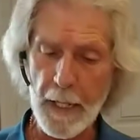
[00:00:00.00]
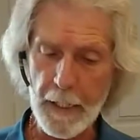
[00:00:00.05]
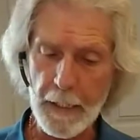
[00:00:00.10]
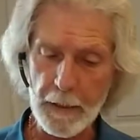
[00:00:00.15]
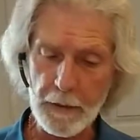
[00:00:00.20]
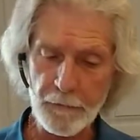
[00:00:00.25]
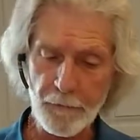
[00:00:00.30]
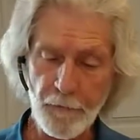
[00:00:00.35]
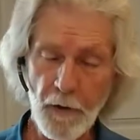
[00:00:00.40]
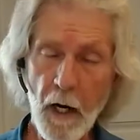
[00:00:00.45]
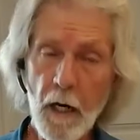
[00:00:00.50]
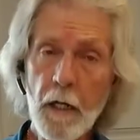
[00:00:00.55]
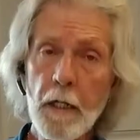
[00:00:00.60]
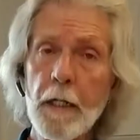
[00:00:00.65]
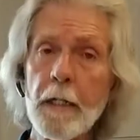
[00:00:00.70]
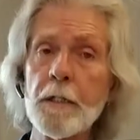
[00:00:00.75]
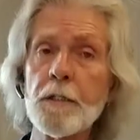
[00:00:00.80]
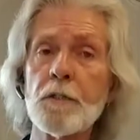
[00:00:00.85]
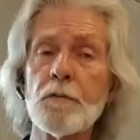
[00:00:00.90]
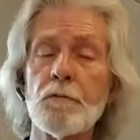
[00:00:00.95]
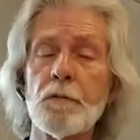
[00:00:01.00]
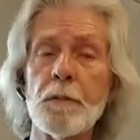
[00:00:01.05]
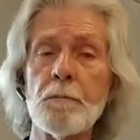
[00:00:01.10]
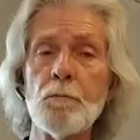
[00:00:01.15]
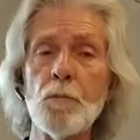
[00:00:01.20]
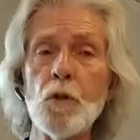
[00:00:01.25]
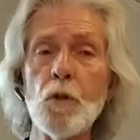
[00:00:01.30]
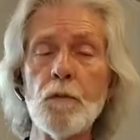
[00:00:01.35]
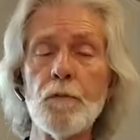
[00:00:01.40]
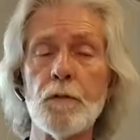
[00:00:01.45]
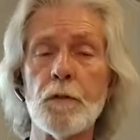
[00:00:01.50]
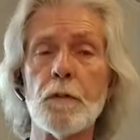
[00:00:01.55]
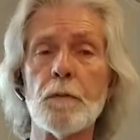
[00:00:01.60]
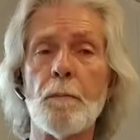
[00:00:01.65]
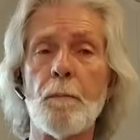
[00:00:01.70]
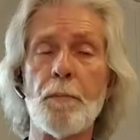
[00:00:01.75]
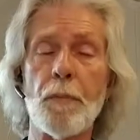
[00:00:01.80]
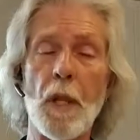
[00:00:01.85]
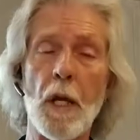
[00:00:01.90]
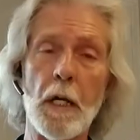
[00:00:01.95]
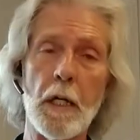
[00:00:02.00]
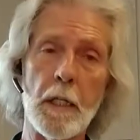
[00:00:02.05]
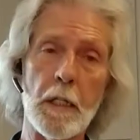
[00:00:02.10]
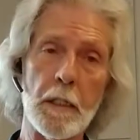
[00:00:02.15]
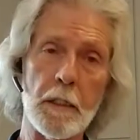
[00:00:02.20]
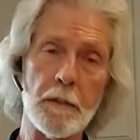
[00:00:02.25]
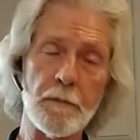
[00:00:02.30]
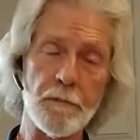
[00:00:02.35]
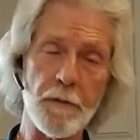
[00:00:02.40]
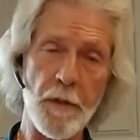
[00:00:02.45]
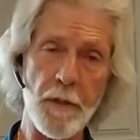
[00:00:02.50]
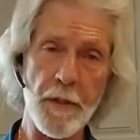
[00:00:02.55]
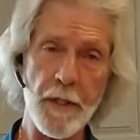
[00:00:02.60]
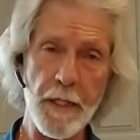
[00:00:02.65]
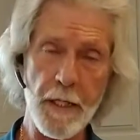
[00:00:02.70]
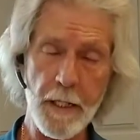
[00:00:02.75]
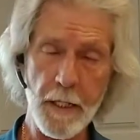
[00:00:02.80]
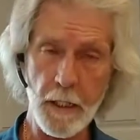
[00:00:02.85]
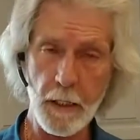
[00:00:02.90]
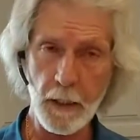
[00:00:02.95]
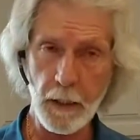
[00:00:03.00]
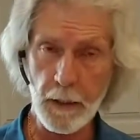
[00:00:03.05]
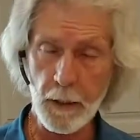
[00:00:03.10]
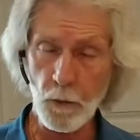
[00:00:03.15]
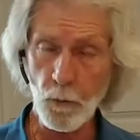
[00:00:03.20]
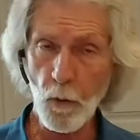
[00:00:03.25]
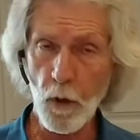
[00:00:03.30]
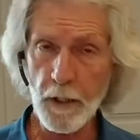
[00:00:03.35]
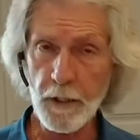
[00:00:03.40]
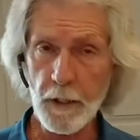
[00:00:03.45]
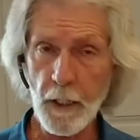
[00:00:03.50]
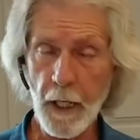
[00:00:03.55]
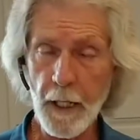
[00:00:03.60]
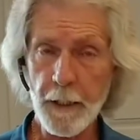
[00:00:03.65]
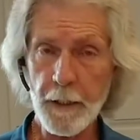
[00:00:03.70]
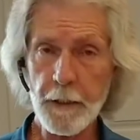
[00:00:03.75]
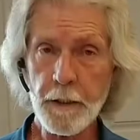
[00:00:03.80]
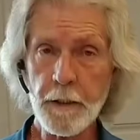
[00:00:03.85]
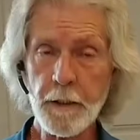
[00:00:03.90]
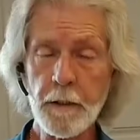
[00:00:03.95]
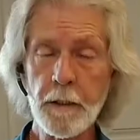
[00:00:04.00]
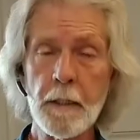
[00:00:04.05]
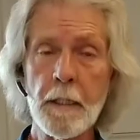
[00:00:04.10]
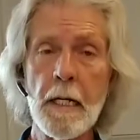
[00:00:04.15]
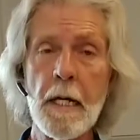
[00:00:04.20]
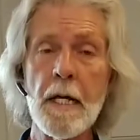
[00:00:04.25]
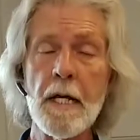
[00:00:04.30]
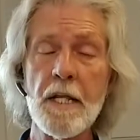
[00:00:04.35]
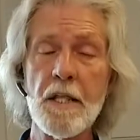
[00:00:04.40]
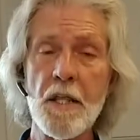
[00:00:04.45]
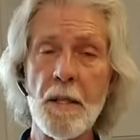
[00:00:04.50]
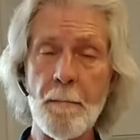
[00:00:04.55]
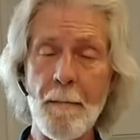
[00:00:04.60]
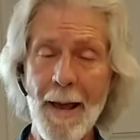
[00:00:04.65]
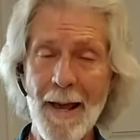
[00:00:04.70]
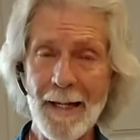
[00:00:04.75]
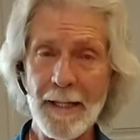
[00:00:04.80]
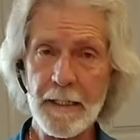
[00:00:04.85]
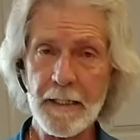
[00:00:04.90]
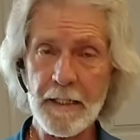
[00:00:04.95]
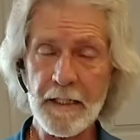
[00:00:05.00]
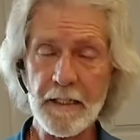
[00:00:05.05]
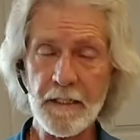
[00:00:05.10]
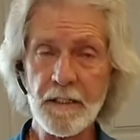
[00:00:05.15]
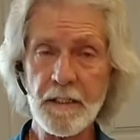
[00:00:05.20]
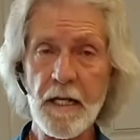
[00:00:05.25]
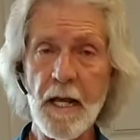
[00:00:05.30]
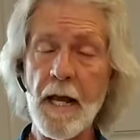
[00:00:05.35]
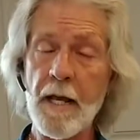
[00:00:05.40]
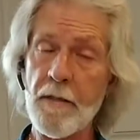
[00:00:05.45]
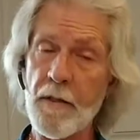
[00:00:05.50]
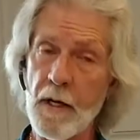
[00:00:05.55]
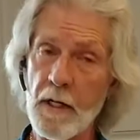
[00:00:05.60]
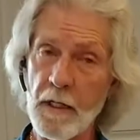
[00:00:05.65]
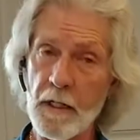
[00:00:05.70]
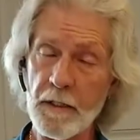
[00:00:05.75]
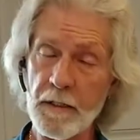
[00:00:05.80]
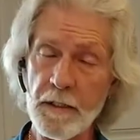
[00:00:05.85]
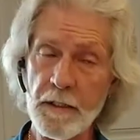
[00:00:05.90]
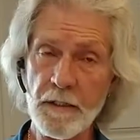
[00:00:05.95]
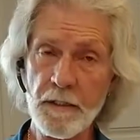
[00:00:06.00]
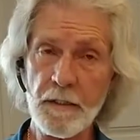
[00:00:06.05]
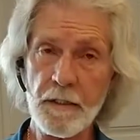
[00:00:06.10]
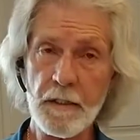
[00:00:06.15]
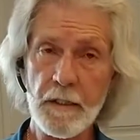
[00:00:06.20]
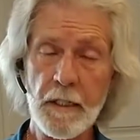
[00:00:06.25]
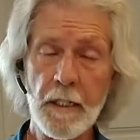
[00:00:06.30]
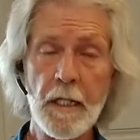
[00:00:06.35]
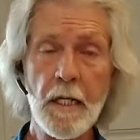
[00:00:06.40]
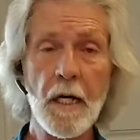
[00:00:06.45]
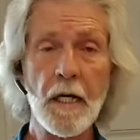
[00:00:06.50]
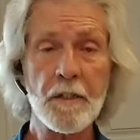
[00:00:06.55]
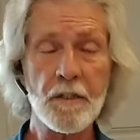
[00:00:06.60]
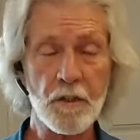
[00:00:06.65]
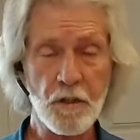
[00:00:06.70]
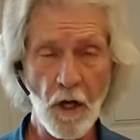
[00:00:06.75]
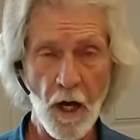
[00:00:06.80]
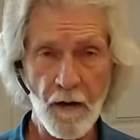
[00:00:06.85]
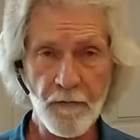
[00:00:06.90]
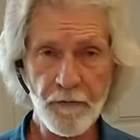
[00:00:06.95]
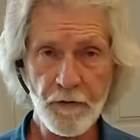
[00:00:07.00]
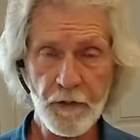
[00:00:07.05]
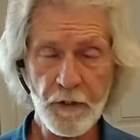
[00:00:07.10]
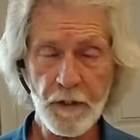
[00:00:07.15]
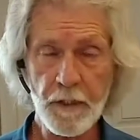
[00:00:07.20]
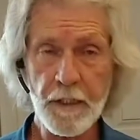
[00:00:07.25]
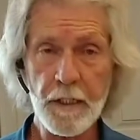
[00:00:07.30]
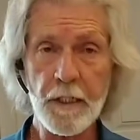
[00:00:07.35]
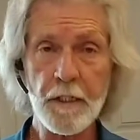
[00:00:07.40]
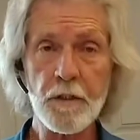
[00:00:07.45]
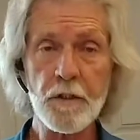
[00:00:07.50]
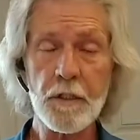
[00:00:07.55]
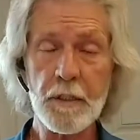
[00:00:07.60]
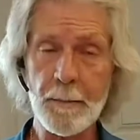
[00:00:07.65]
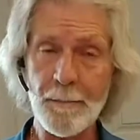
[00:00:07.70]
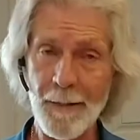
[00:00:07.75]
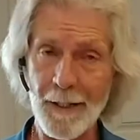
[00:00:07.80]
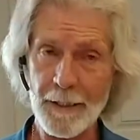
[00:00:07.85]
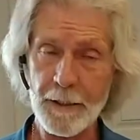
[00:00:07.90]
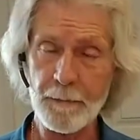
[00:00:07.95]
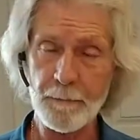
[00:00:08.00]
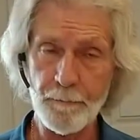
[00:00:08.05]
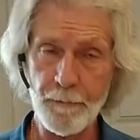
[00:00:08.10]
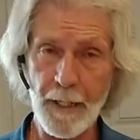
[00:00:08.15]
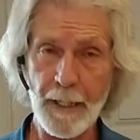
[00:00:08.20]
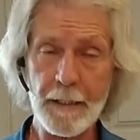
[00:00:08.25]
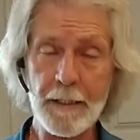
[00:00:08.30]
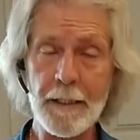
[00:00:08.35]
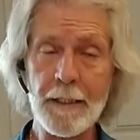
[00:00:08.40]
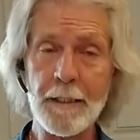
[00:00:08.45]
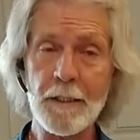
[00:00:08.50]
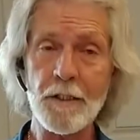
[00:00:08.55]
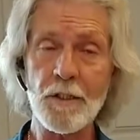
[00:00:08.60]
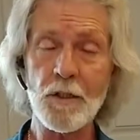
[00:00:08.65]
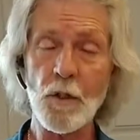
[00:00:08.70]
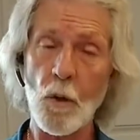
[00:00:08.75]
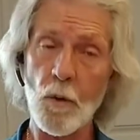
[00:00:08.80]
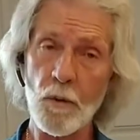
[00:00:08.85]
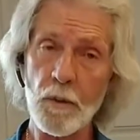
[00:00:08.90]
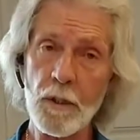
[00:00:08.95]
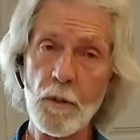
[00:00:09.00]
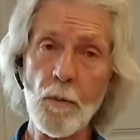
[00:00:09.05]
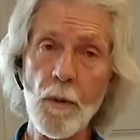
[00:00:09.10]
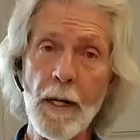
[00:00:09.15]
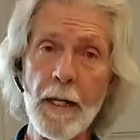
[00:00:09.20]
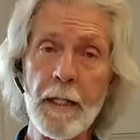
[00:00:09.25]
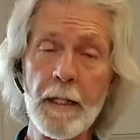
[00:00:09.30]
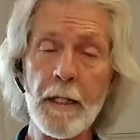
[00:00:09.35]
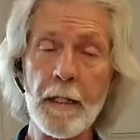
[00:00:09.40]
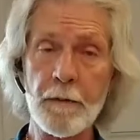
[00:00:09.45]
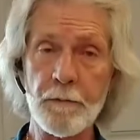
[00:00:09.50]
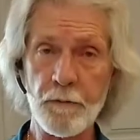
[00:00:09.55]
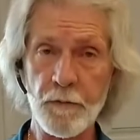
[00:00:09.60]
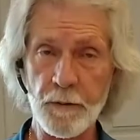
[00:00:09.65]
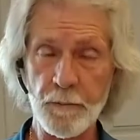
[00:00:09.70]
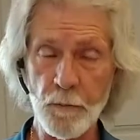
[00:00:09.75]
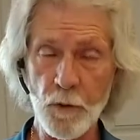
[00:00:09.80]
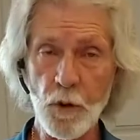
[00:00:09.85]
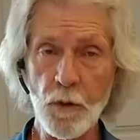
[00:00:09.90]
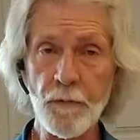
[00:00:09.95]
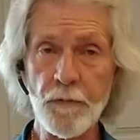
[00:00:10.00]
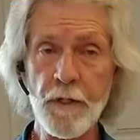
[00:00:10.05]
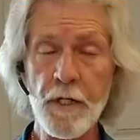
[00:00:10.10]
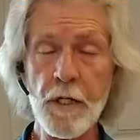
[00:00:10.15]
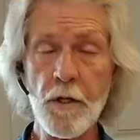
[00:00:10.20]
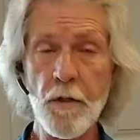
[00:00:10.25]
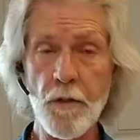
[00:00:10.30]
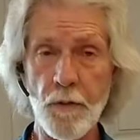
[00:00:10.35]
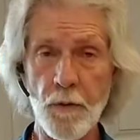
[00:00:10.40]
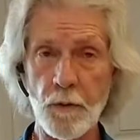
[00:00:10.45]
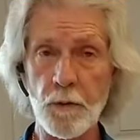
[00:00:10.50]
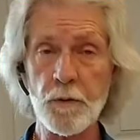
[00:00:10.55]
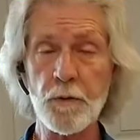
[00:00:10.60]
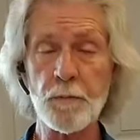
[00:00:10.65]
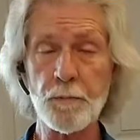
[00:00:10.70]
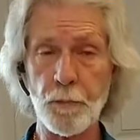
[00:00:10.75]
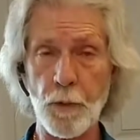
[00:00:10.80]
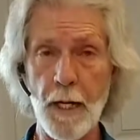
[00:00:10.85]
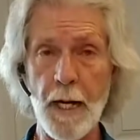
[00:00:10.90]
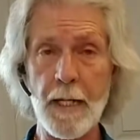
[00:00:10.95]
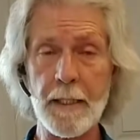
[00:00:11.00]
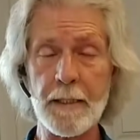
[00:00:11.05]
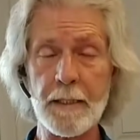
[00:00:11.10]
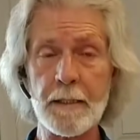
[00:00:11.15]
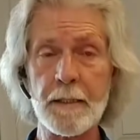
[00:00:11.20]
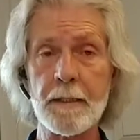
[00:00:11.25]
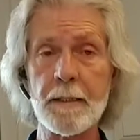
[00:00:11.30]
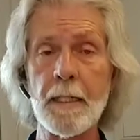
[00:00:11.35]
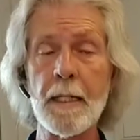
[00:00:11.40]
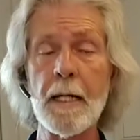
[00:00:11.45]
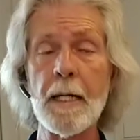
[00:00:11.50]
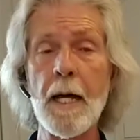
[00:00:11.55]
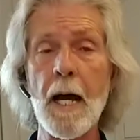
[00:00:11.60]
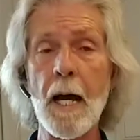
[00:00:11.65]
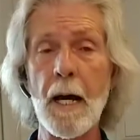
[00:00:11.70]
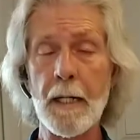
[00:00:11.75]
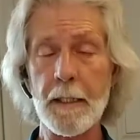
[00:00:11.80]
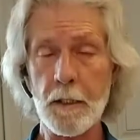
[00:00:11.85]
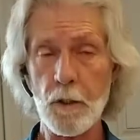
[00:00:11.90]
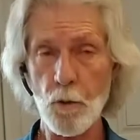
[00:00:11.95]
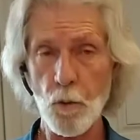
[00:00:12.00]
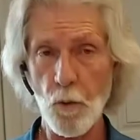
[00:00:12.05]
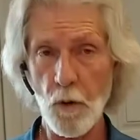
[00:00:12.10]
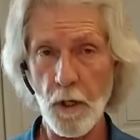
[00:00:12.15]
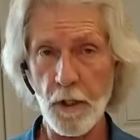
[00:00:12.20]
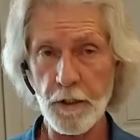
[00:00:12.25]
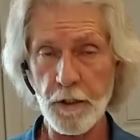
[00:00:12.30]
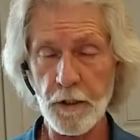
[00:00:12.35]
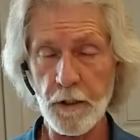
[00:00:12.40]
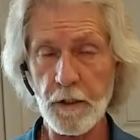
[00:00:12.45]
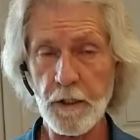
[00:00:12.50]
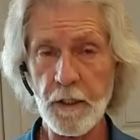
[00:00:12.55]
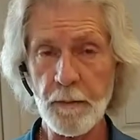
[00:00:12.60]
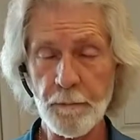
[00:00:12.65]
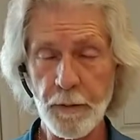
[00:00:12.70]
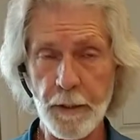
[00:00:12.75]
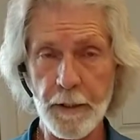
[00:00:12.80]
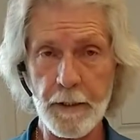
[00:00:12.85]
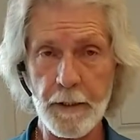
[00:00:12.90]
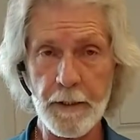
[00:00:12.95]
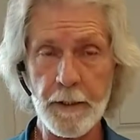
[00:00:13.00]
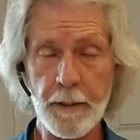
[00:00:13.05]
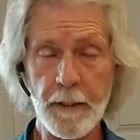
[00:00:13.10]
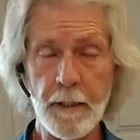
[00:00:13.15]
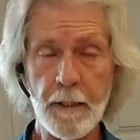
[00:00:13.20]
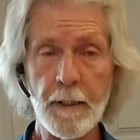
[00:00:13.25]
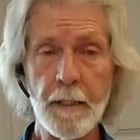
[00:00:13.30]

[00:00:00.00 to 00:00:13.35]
As far as the removal of the clear water iron, the manganese, and the hardness, a softener is the best bet. It is the only way of removing those products out of the water completely.